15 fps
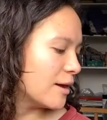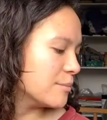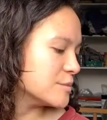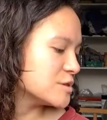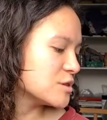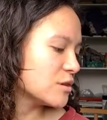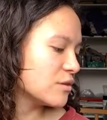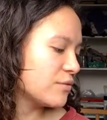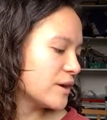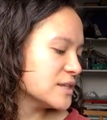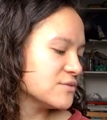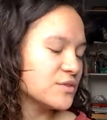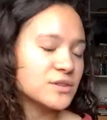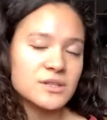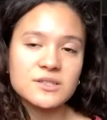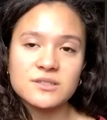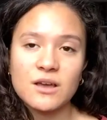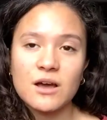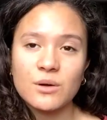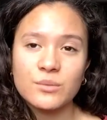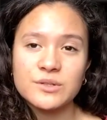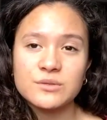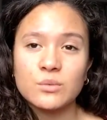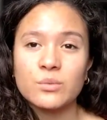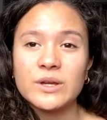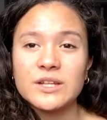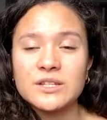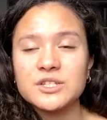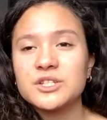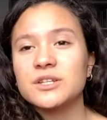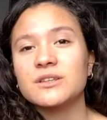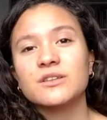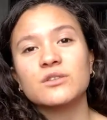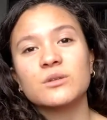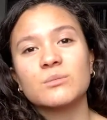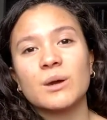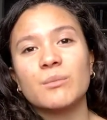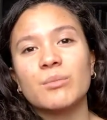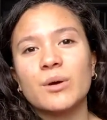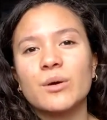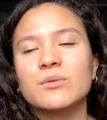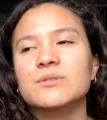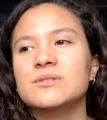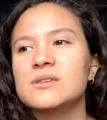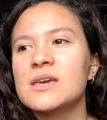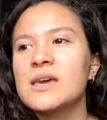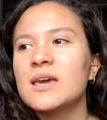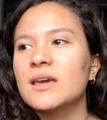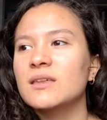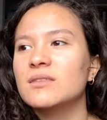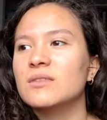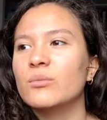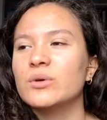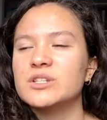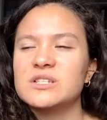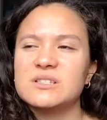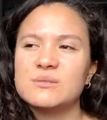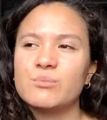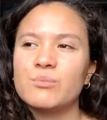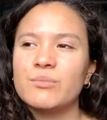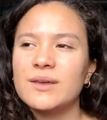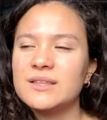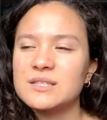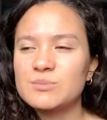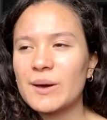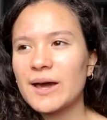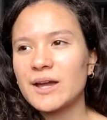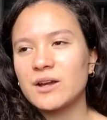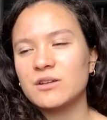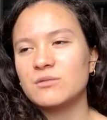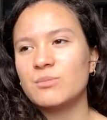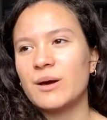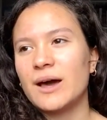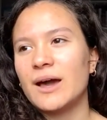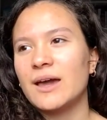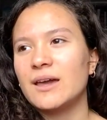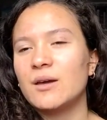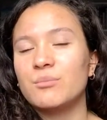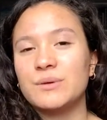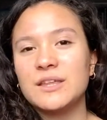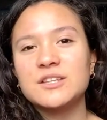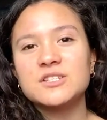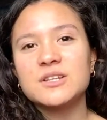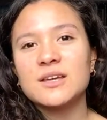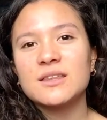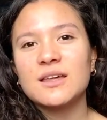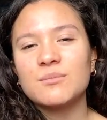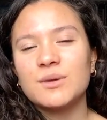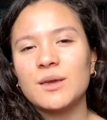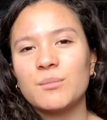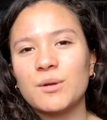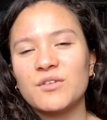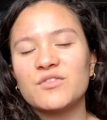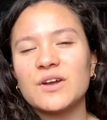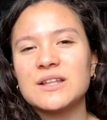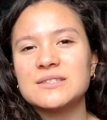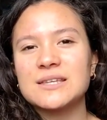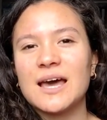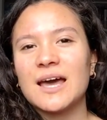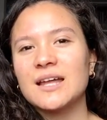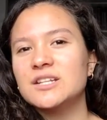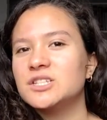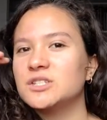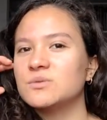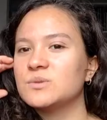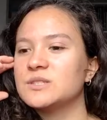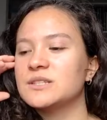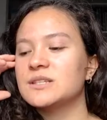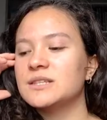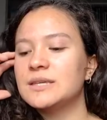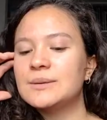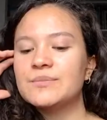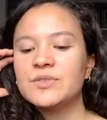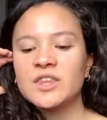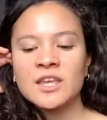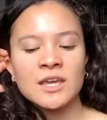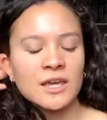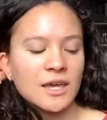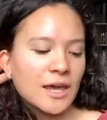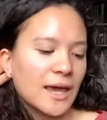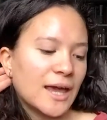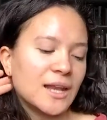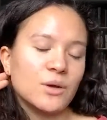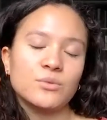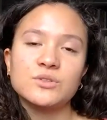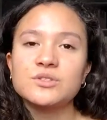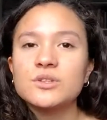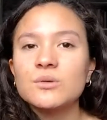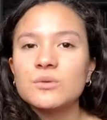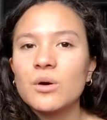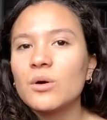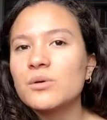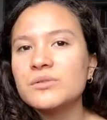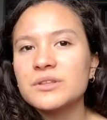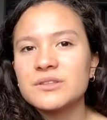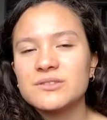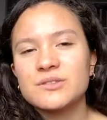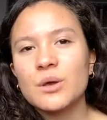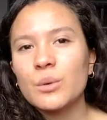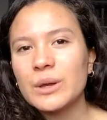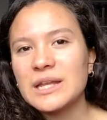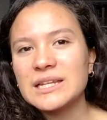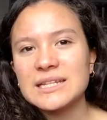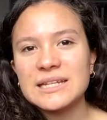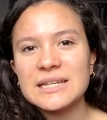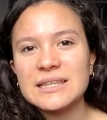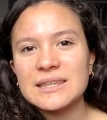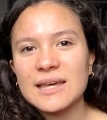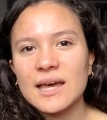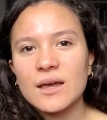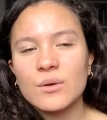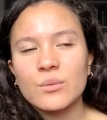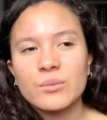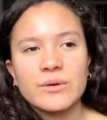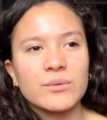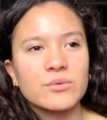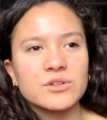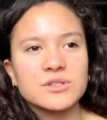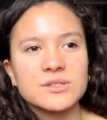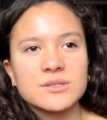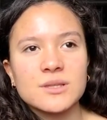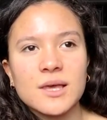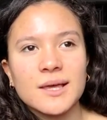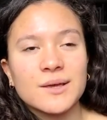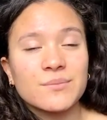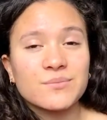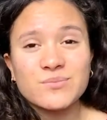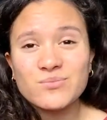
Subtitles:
So the phrase for this song was "wind chilling through my bones," which is inspired by a beach day that me and my friends had just recently, and it was so cold and so windy that we were just like,